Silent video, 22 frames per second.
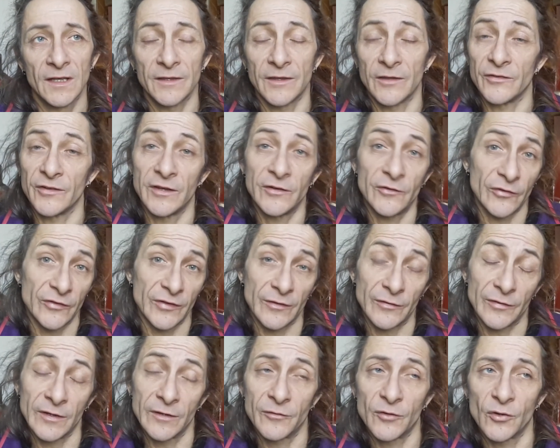There's an interesting
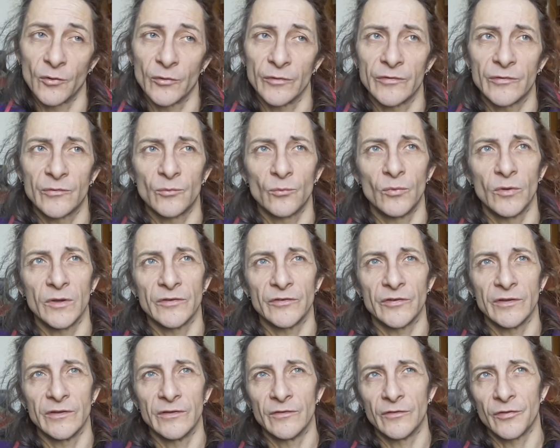thing, of course,
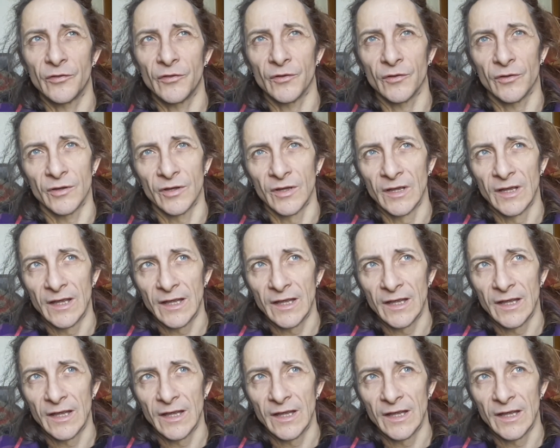which is that